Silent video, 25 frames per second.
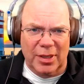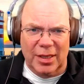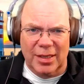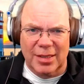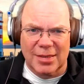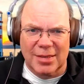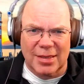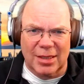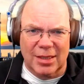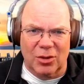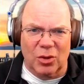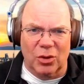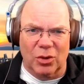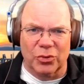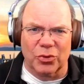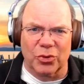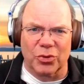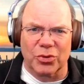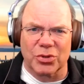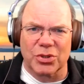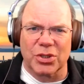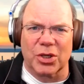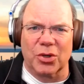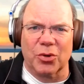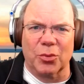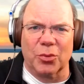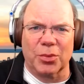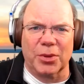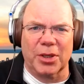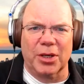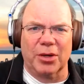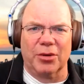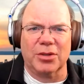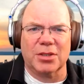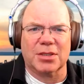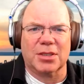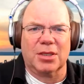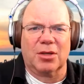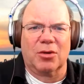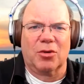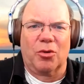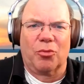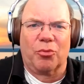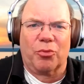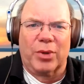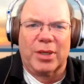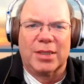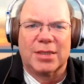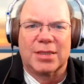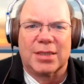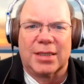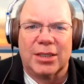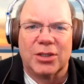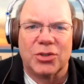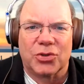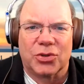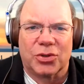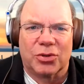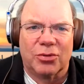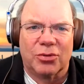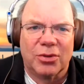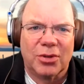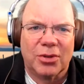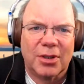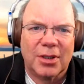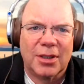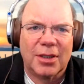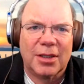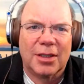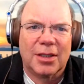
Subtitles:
Now, it's not all nursing home care. It's not all residential.